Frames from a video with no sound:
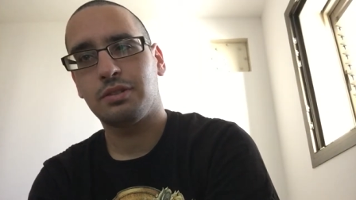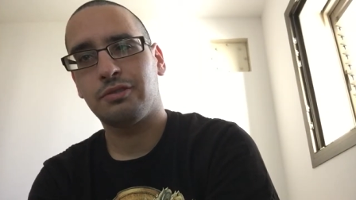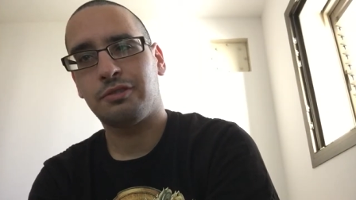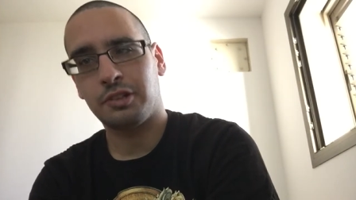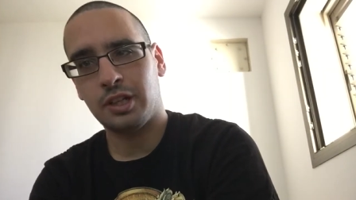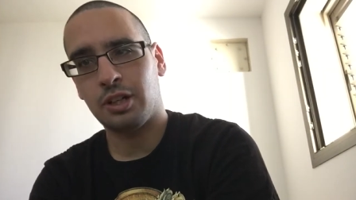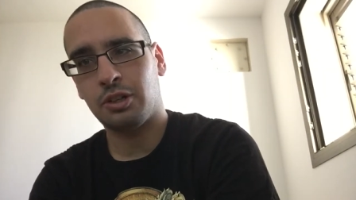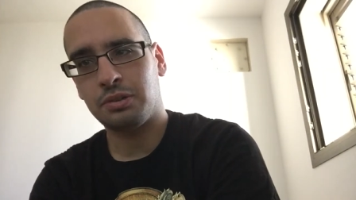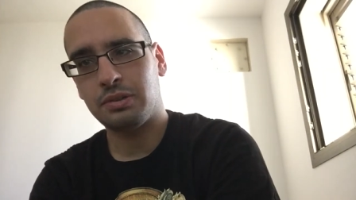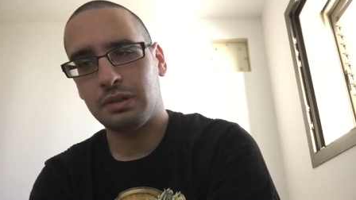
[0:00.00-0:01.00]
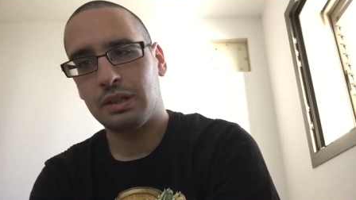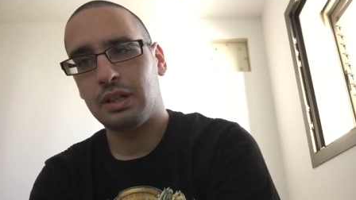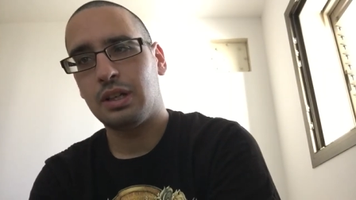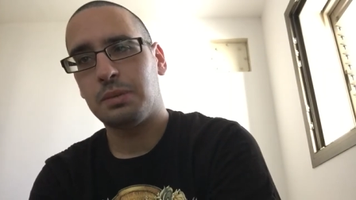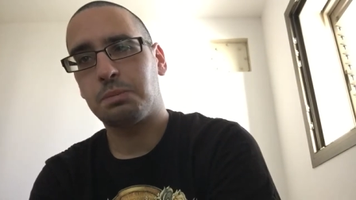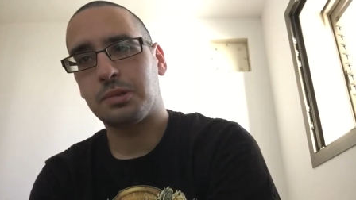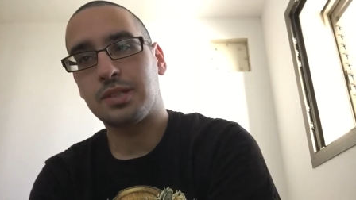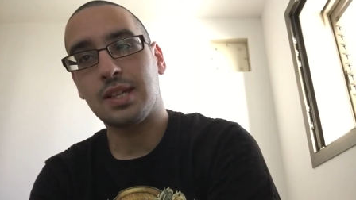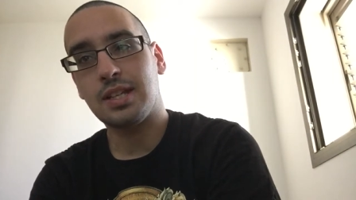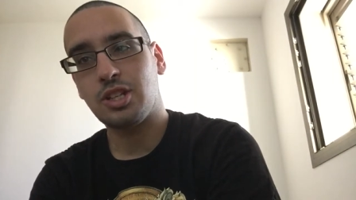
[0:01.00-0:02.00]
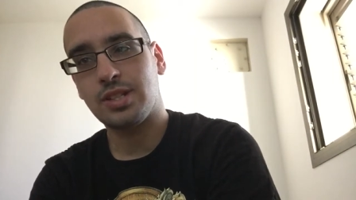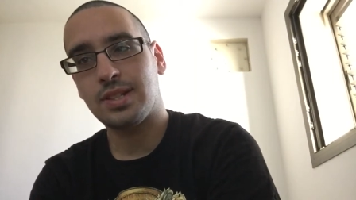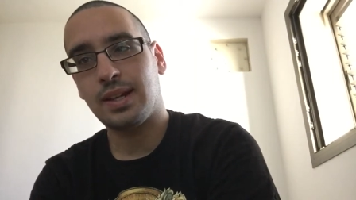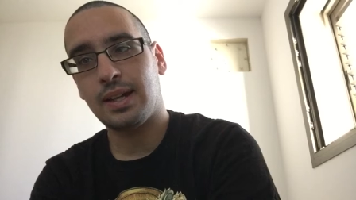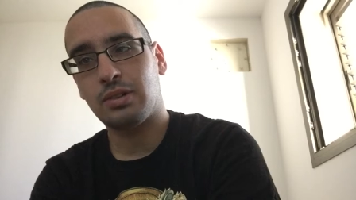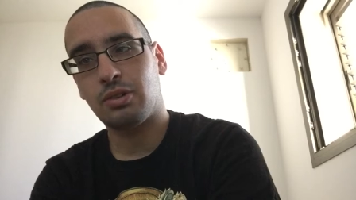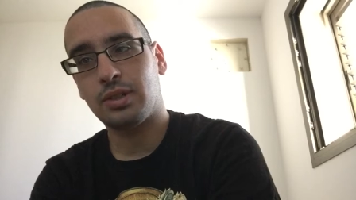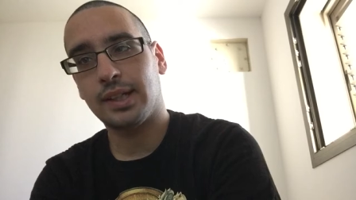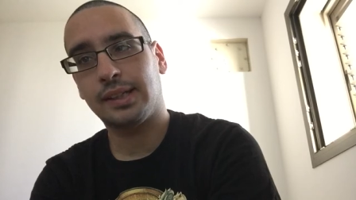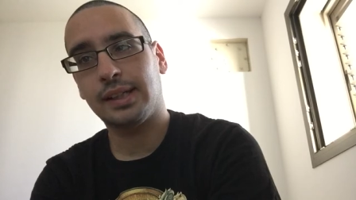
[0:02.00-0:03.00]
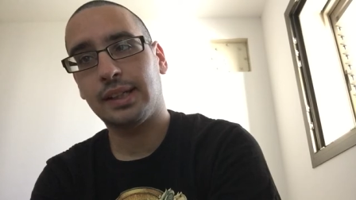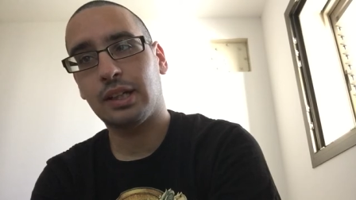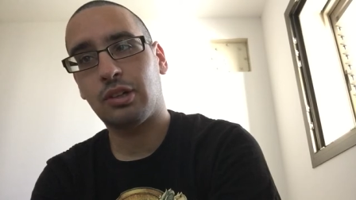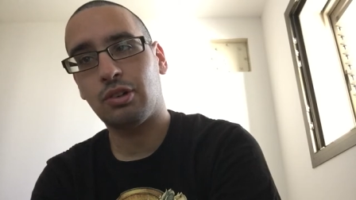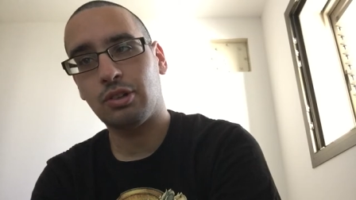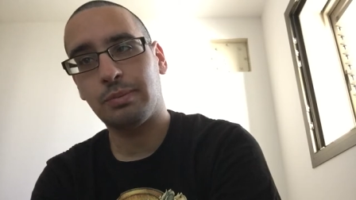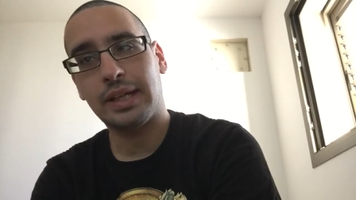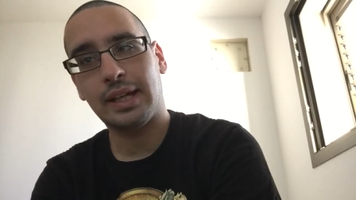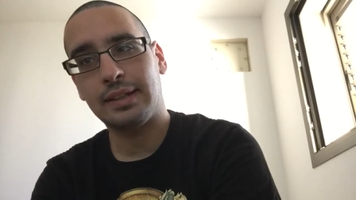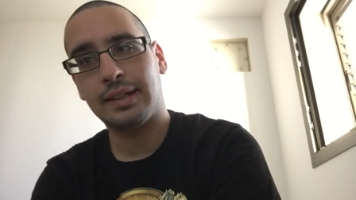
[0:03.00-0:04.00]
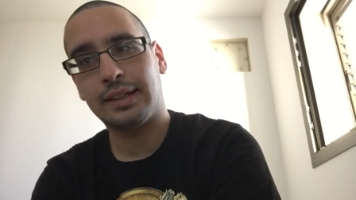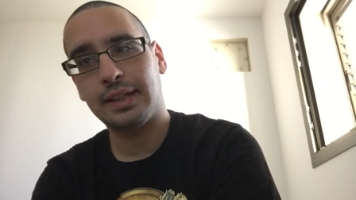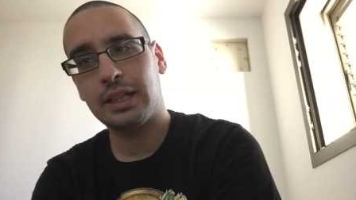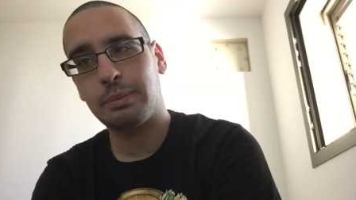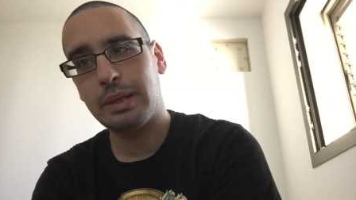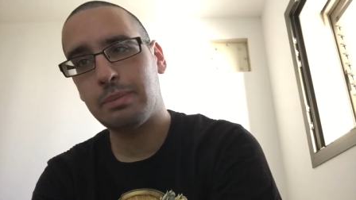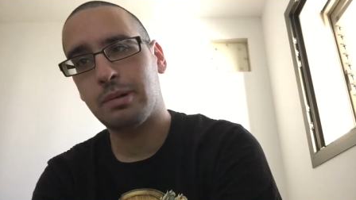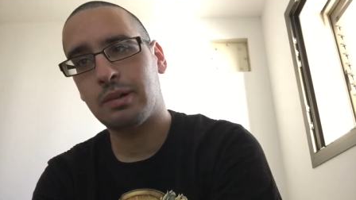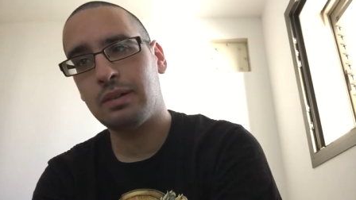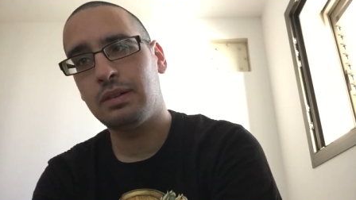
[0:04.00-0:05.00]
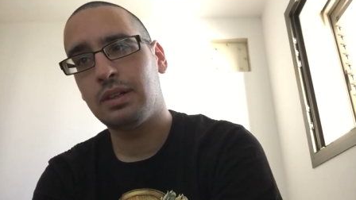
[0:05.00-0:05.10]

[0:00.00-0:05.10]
for the loan put such a strain on the Greek economy and the Greek people